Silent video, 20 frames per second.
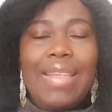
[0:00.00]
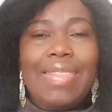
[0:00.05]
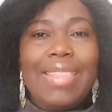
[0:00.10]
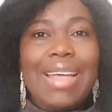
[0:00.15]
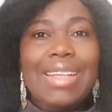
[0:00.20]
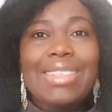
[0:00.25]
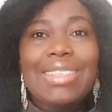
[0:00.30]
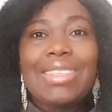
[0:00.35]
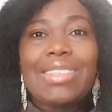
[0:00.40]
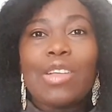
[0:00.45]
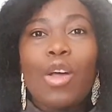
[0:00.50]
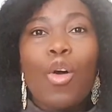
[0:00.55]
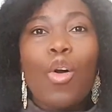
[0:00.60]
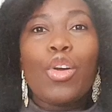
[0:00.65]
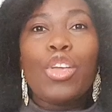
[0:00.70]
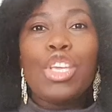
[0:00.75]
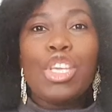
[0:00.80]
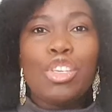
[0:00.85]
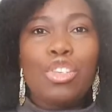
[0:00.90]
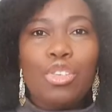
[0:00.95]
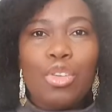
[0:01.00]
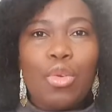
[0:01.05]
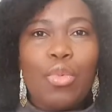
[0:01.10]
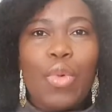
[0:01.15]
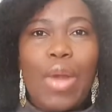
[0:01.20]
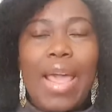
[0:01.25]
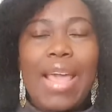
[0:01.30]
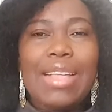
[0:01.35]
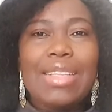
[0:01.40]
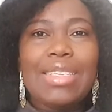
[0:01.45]
That is all in your
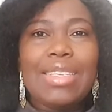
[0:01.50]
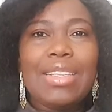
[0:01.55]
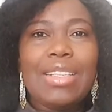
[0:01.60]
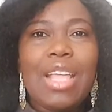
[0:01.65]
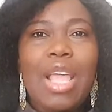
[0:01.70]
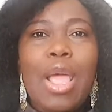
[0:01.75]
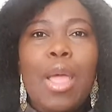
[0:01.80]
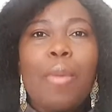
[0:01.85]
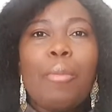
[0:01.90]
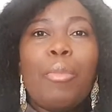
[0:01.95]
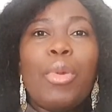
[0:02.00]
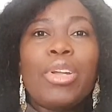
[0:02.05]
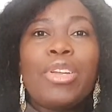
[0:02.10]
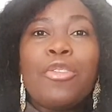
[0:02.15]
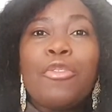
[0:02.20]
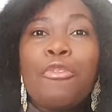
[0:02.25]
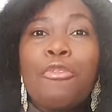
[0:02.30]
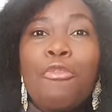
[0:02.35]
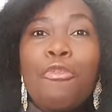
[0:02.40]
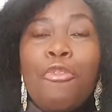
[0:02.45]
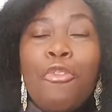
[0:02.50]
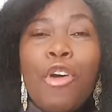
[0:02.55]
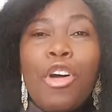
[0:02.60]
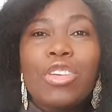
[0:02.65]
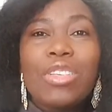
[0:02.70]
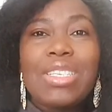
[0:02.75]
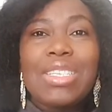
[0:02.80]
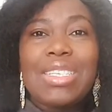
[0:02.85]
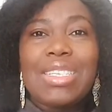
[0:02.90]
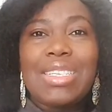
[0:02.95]
writing. But the
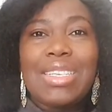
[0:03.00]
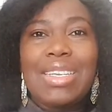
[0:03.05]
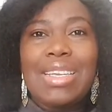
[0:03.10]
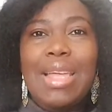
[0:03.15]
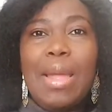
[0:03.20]
first